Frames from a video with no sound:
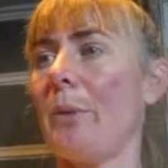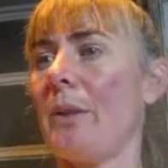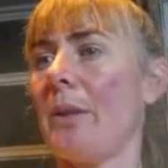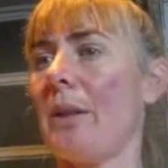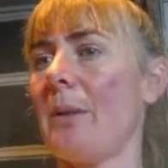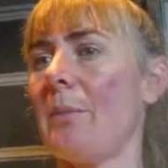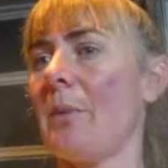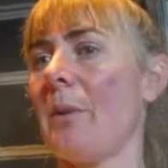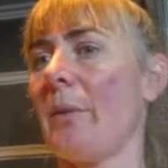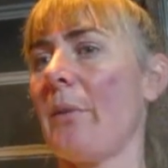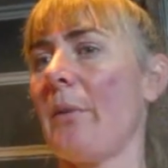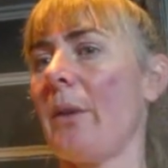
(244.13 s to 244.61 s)
We
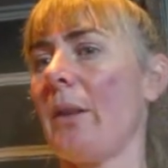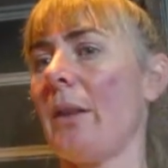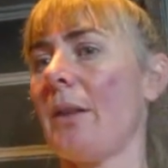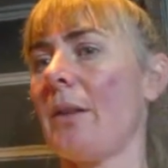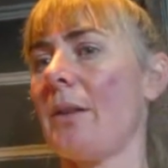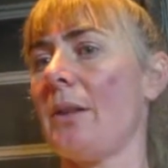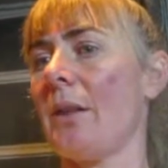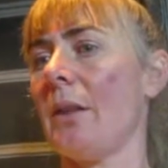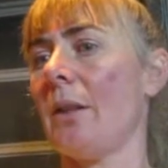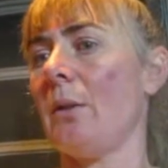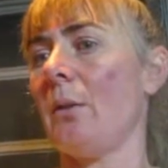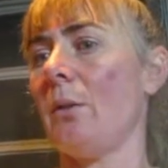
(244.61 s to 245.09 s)
seem to be
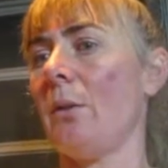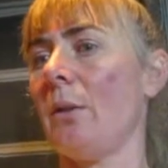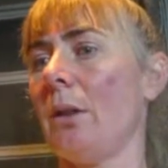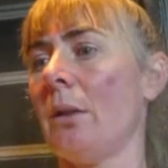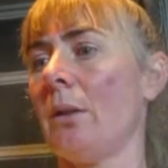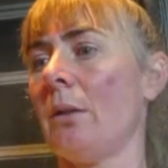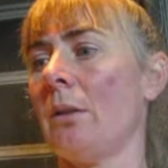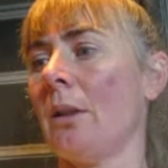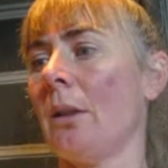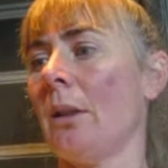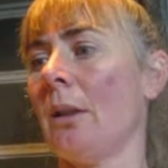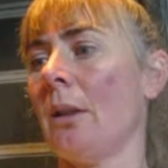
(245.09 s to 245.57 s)
fairly settled,
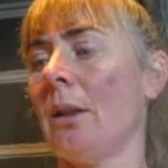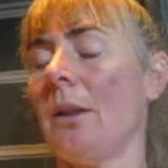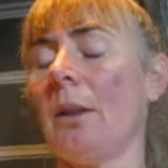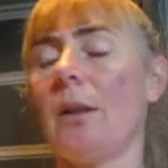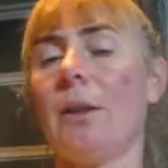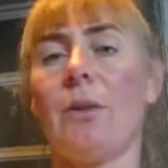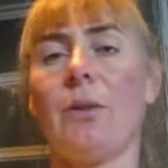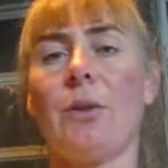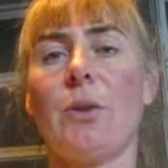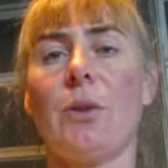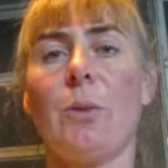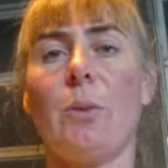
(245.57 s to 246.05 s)
and
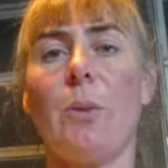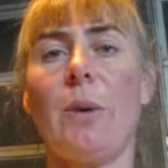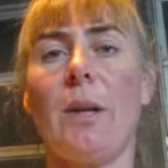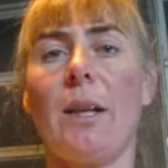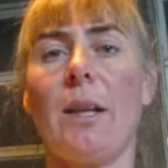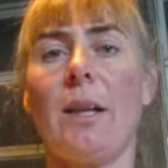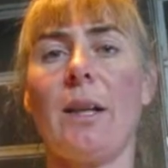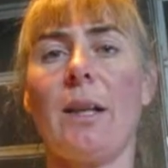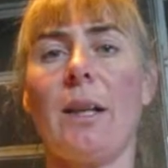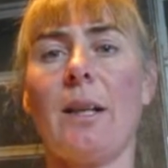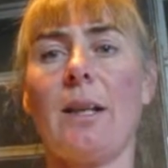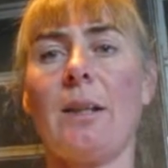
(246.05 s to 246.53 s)
just
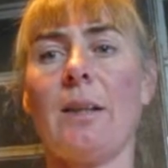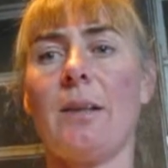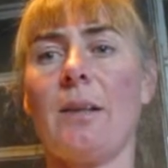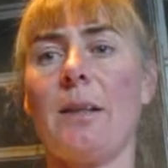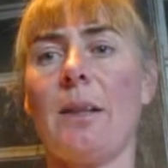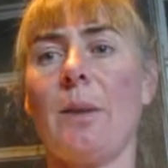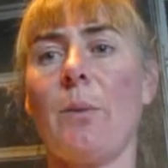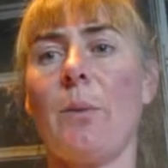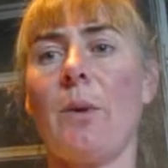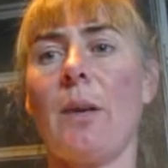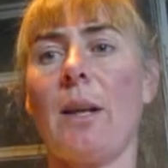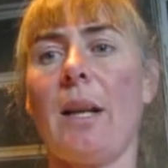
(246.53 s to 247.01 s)
waiting now to
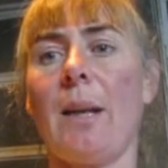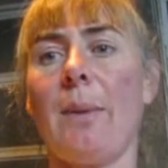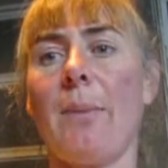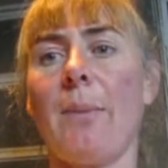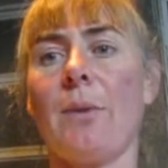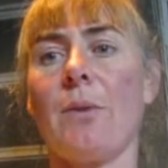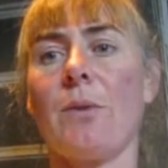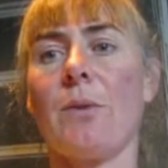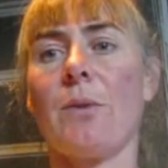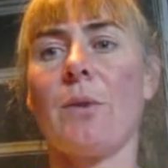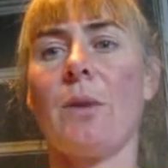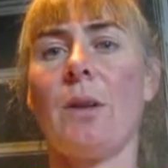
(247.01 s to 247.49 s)
see what
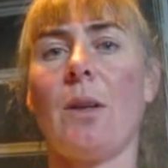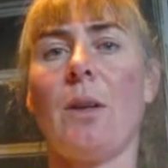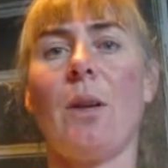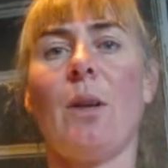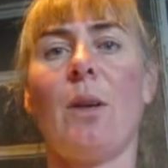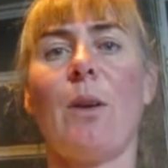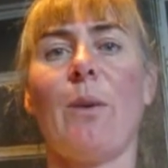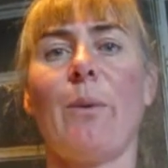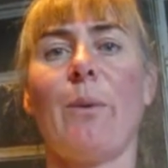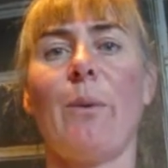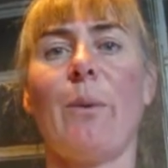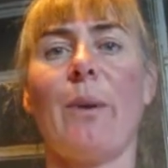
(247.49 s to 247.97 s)
happens.
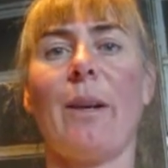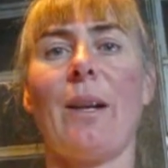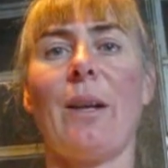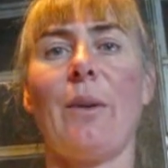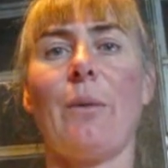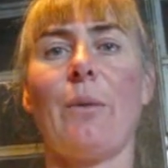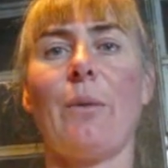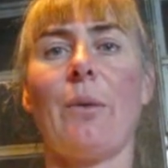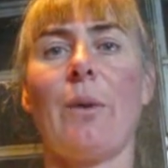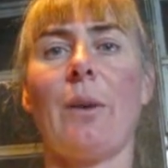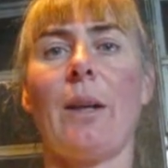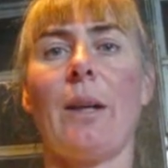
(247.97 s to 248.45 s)
Went
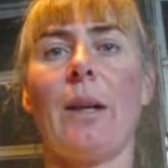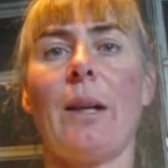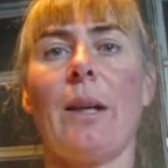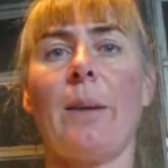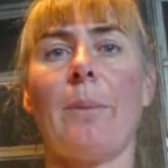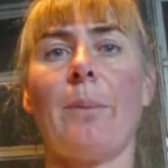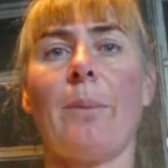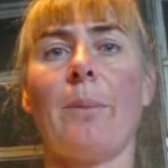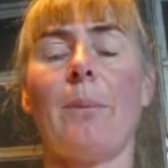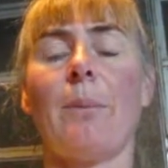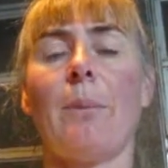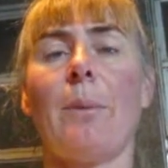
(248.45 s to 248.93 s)
out for
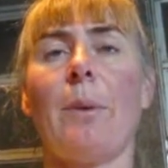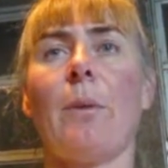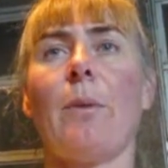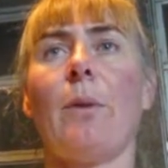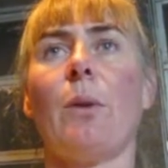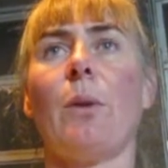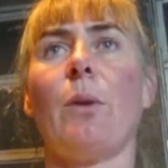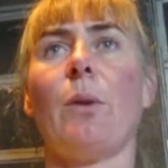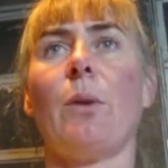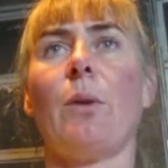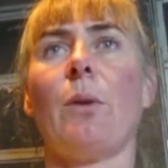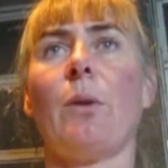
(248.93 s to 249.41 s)
a bit
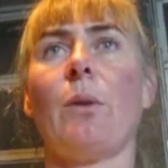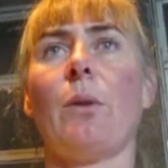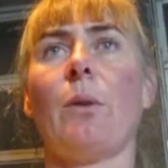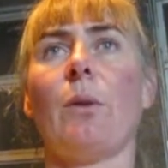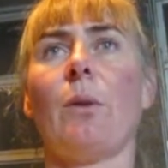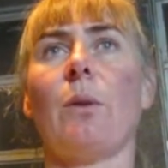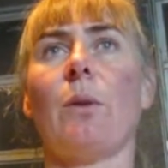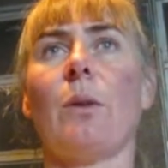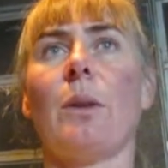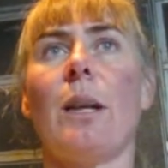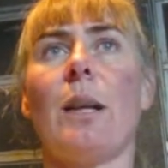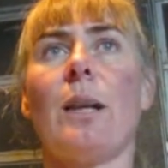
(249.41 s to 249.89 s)
of a look
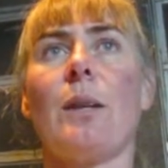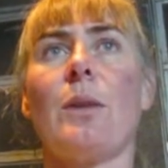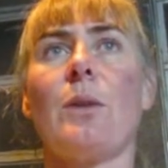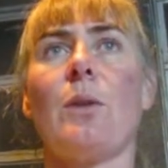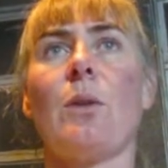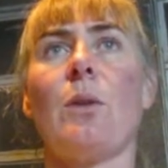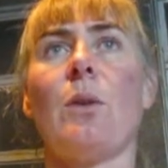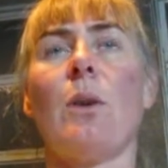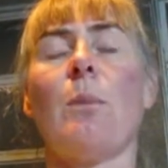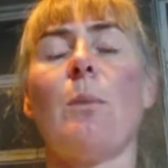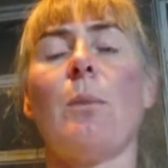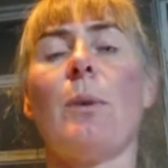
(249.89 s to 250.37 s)

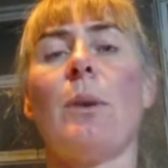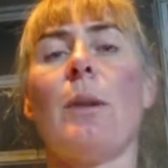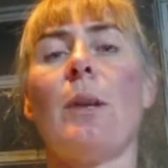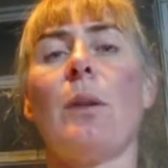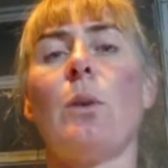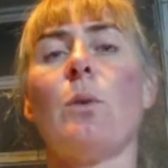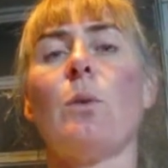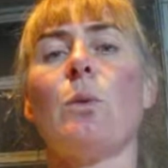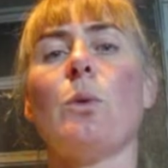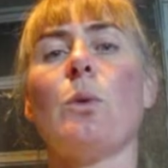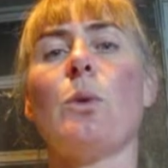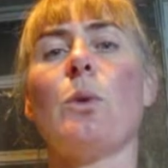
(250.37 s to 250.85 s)
last night, but
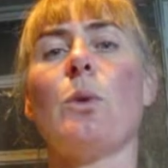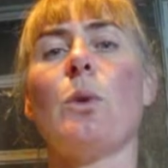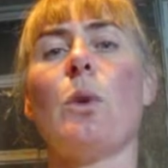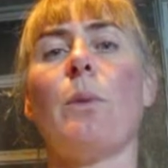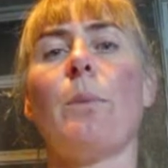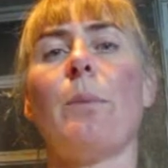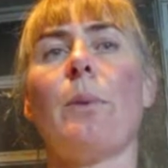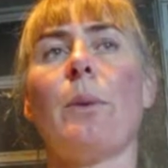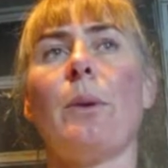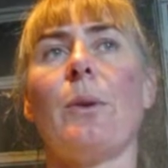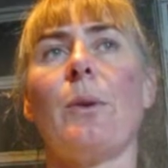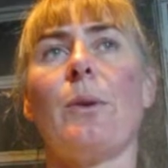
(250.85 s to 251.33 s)
that all
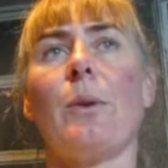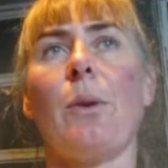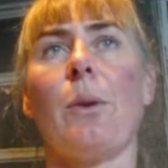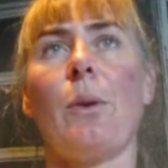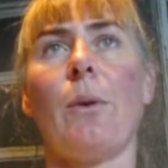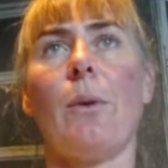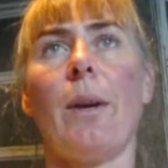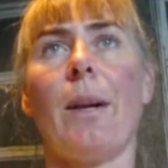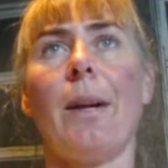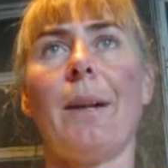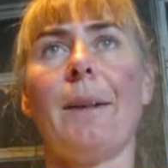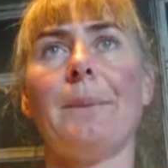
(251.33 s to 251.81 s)
stopped because
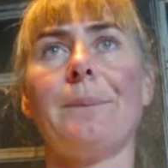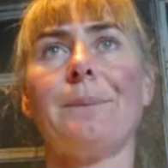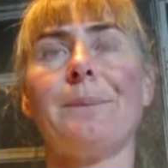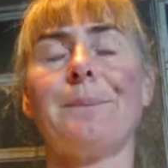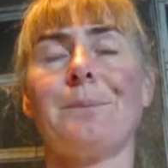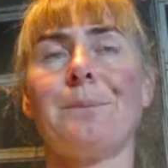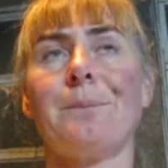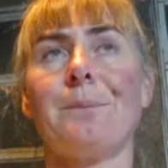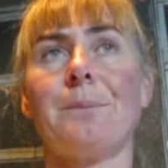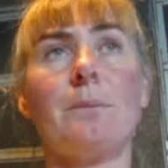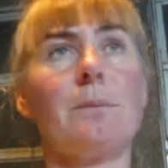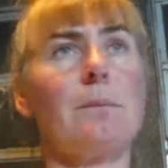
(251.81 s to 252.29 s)
of the rain.
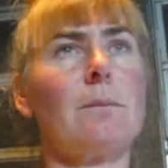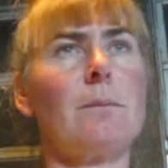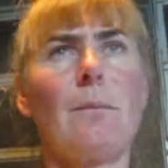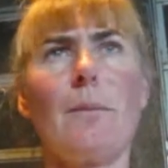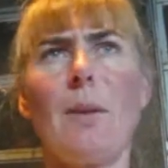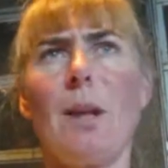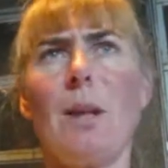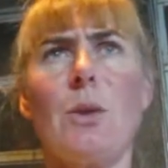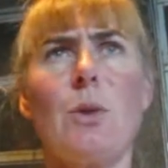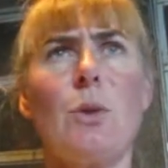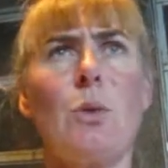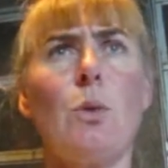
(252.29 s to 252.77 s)

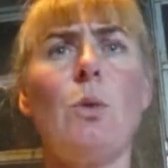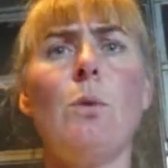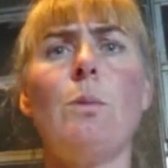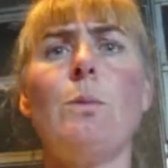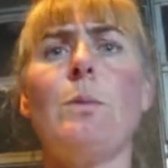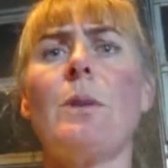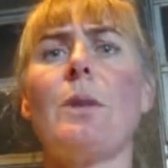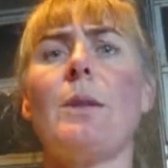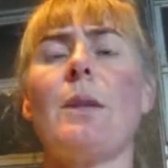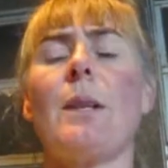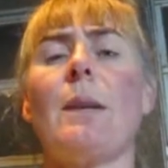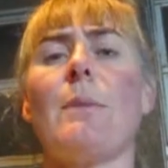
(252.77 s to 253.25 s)

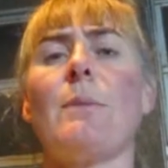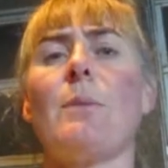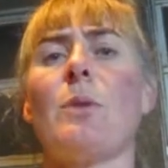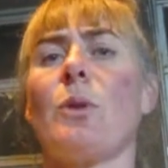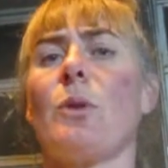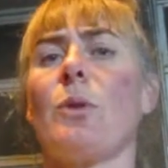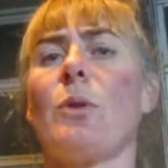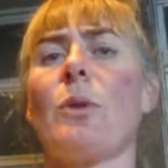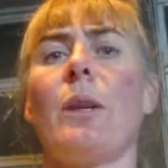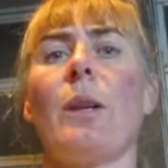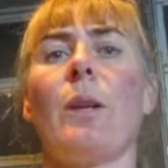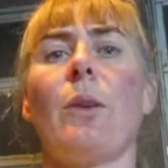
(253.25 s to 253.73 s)
Storm just comes
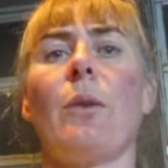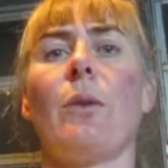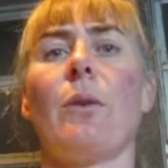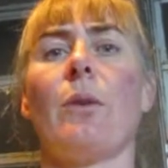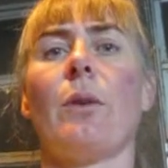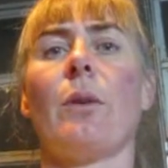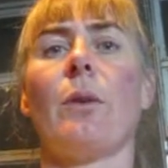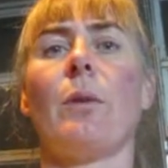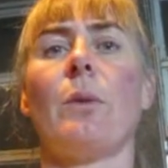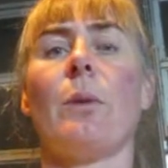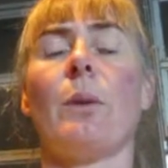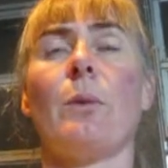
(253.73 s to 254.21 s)
straight
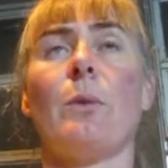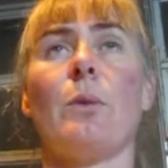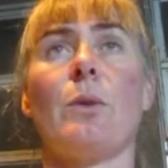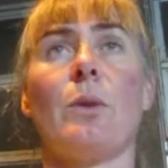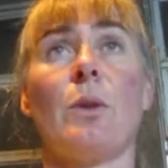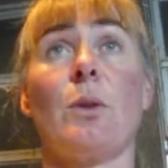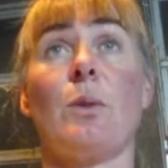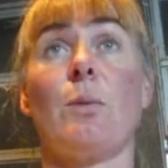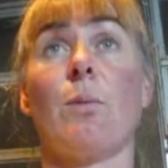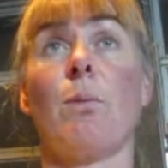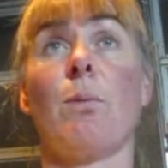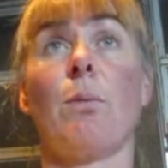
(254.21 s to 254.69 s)
through, and it
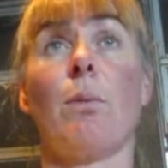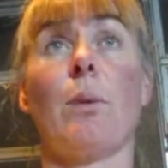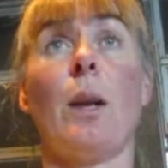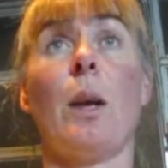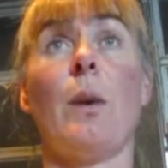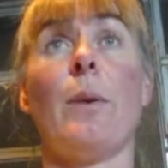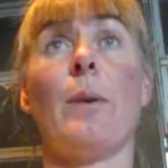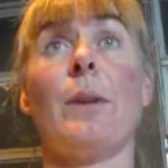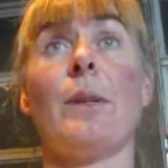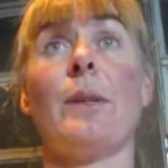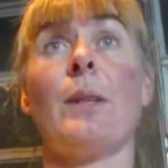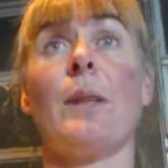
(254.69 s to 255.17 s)
was just
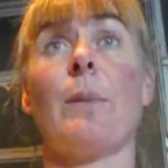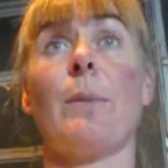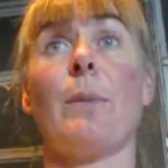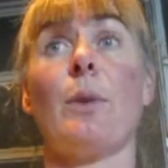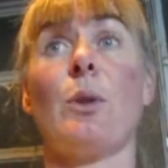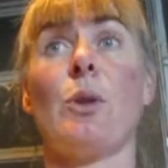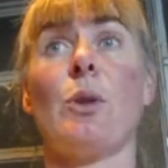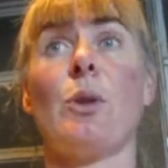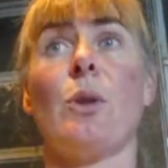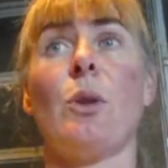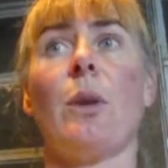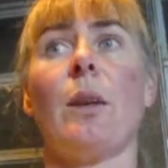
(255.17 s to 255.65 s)
blowing
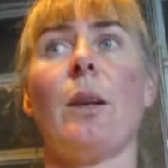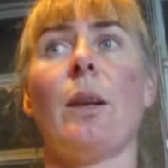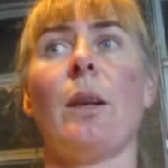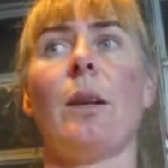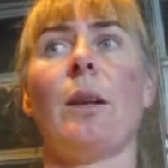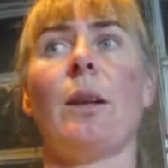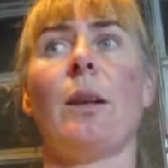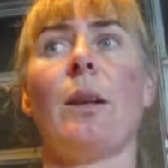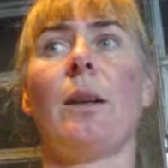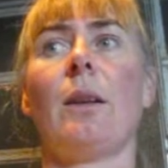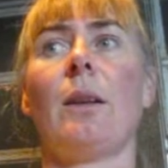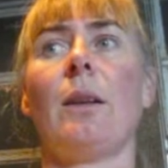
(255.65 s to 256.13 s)
something shocking.